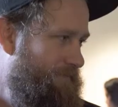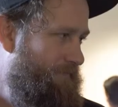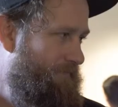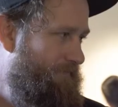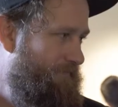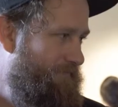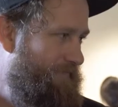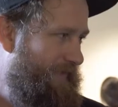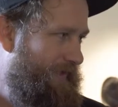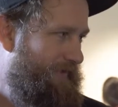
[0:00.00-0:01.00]

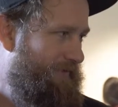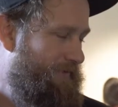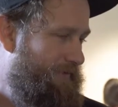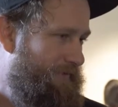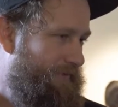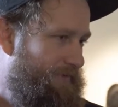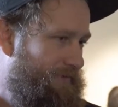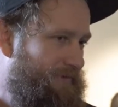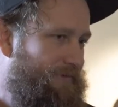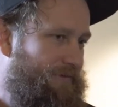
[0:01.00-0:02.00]

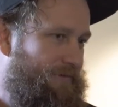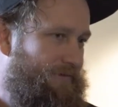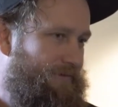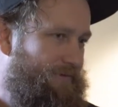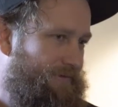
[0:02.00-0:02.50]
(silent)